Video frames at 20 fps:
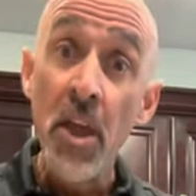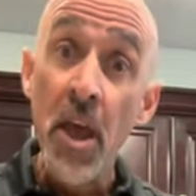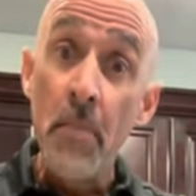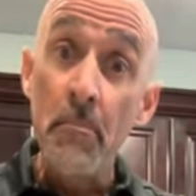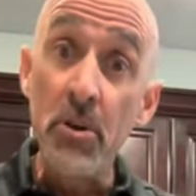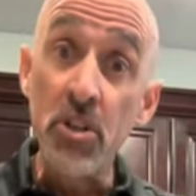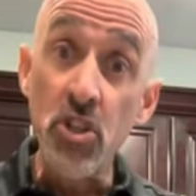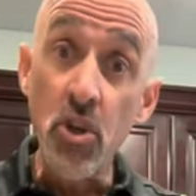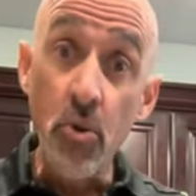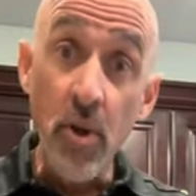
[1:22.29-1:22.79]

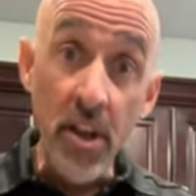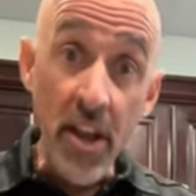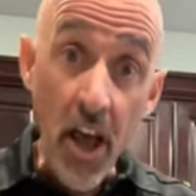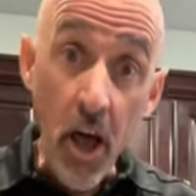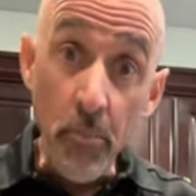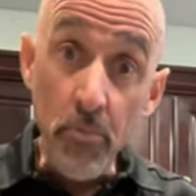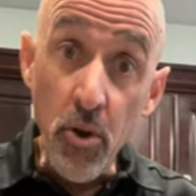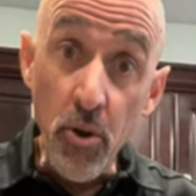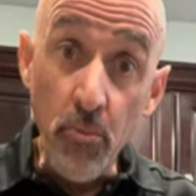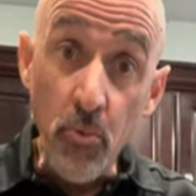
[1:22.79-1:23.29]
but to
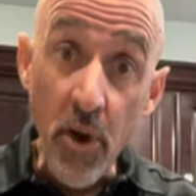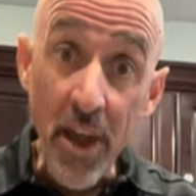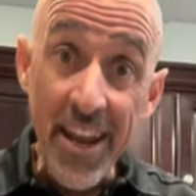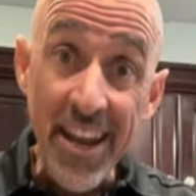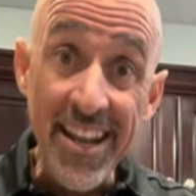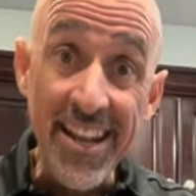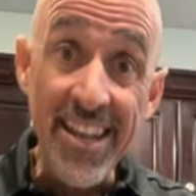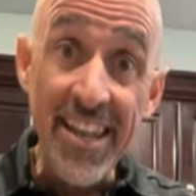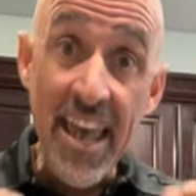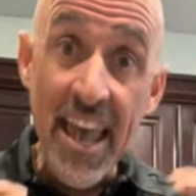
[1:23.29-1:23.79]
help your brain
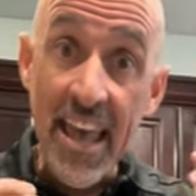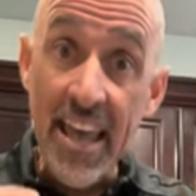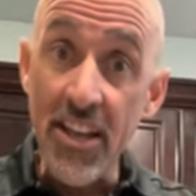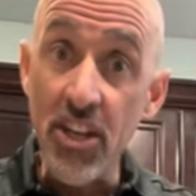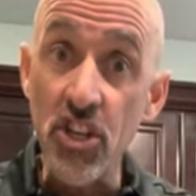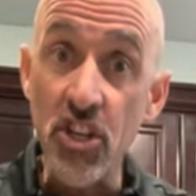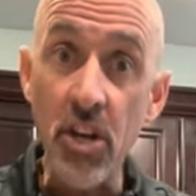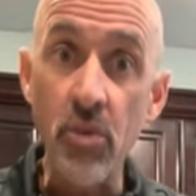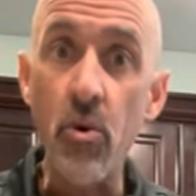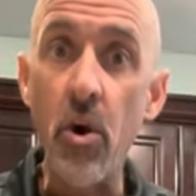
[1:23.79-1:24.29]
engage
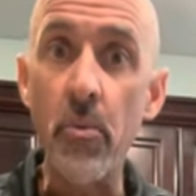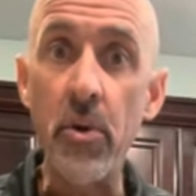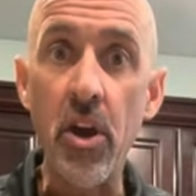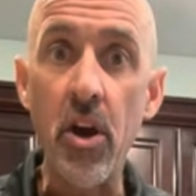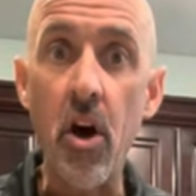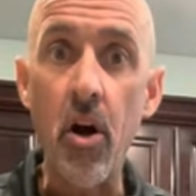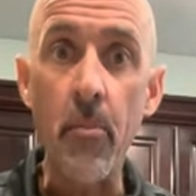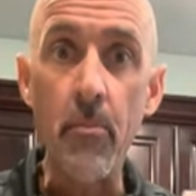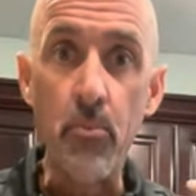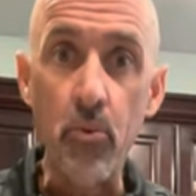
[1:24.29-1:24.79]
in what we
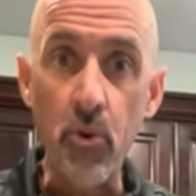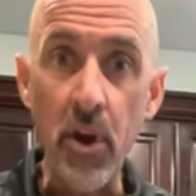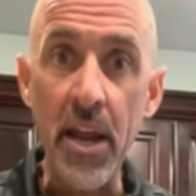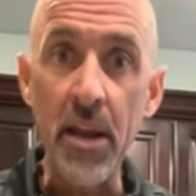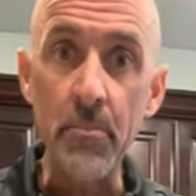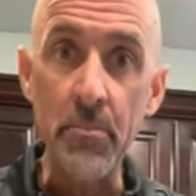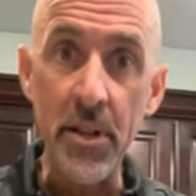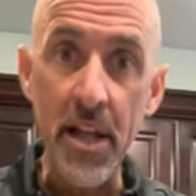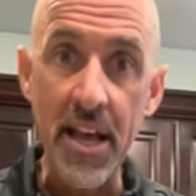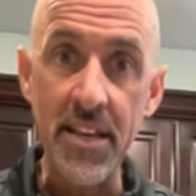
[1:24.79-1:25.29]
call brain
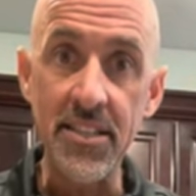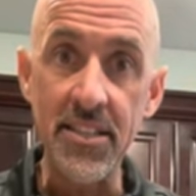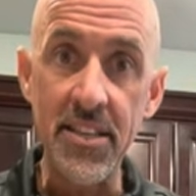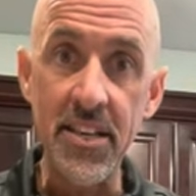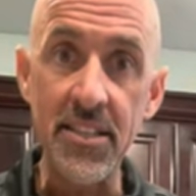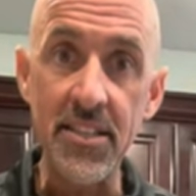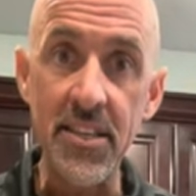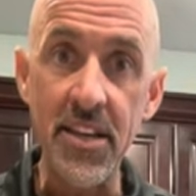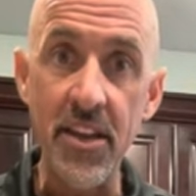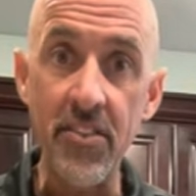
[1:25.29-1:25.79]

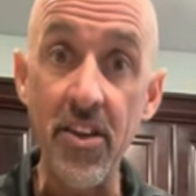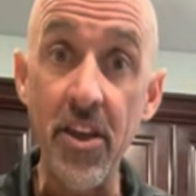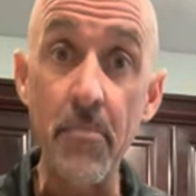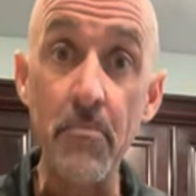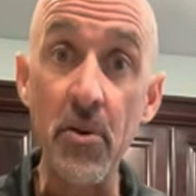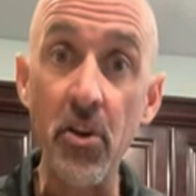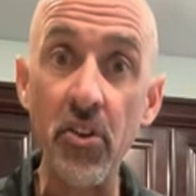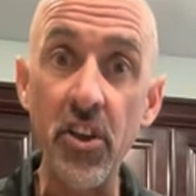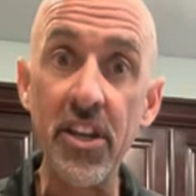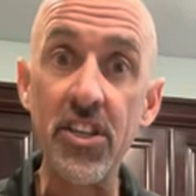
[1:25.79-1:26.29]
plasticity, the
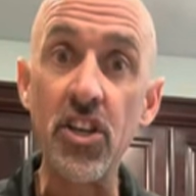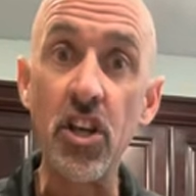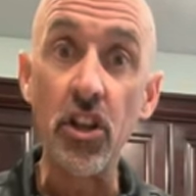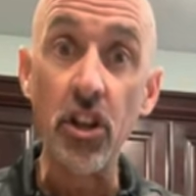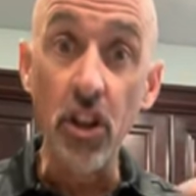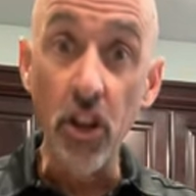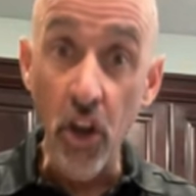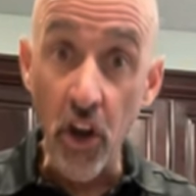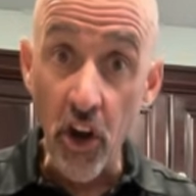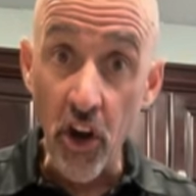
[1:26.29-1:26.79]
ability to
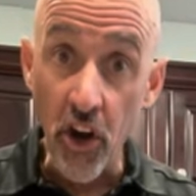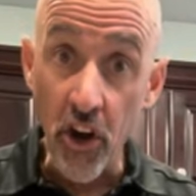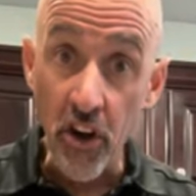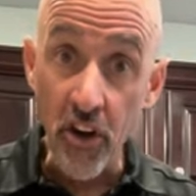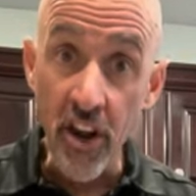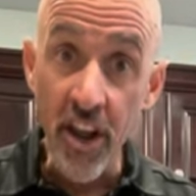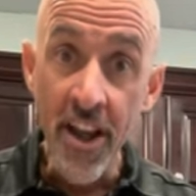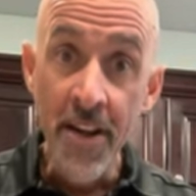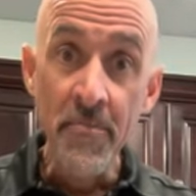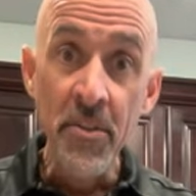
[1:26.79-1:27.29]

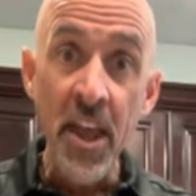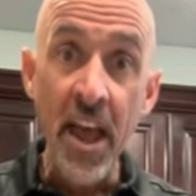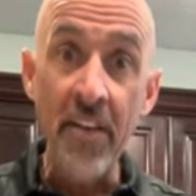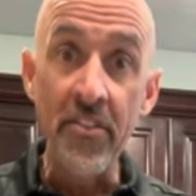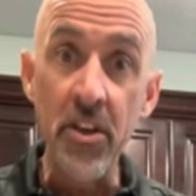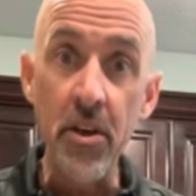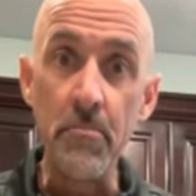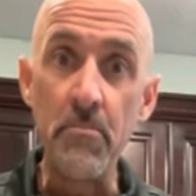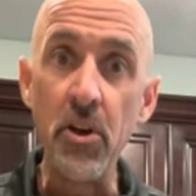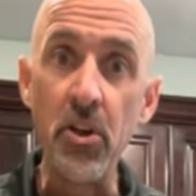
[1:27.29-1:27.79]
learn and the
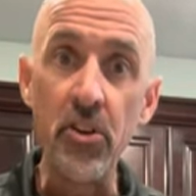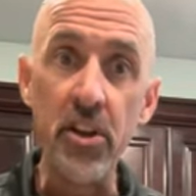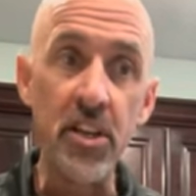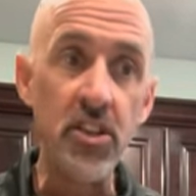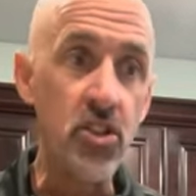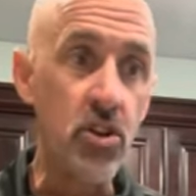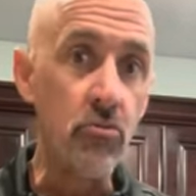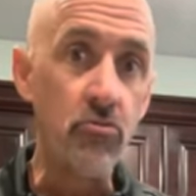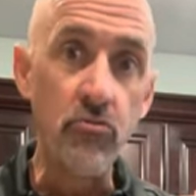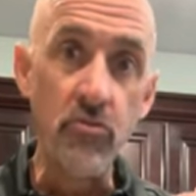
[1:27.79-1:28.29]
ability
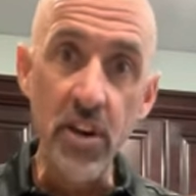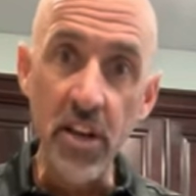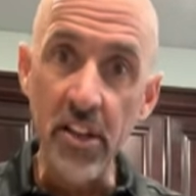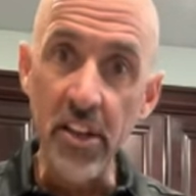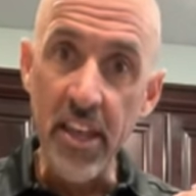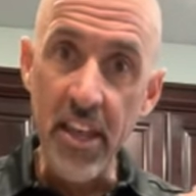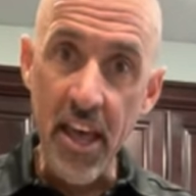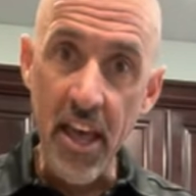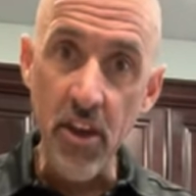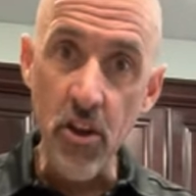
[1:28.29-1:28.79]
to really
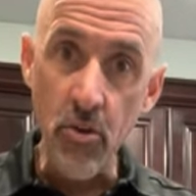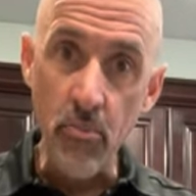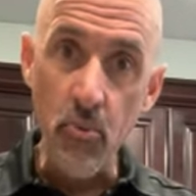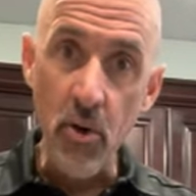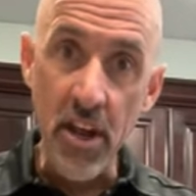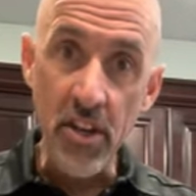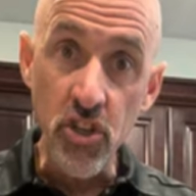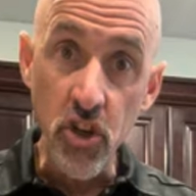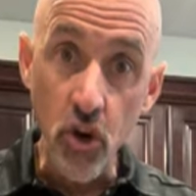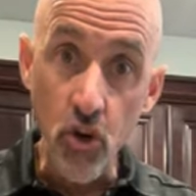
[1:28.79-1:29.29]
get your
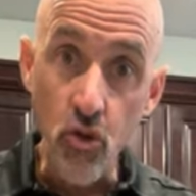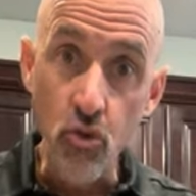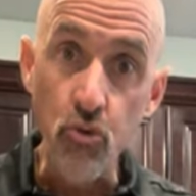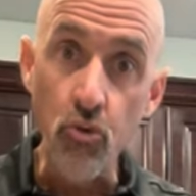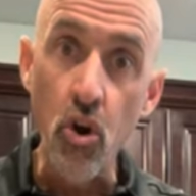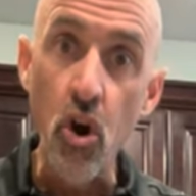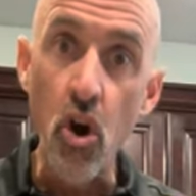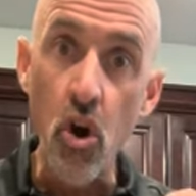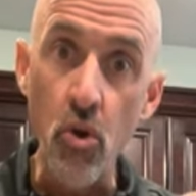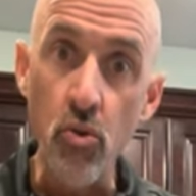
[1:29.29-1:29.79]
brain to
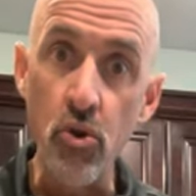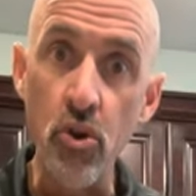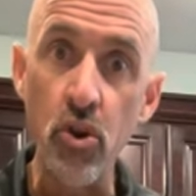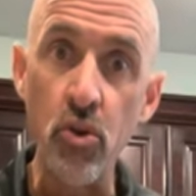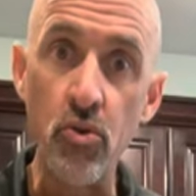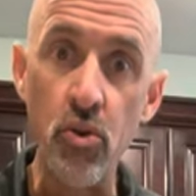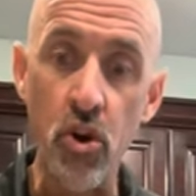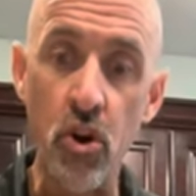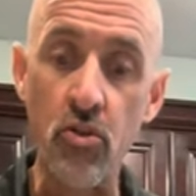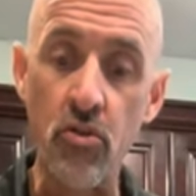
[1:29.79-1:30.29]
grow new
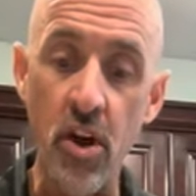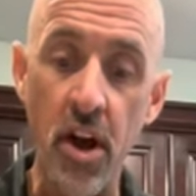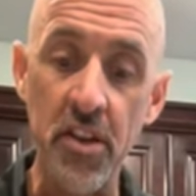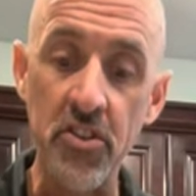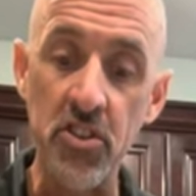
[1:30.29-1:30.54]
neurons.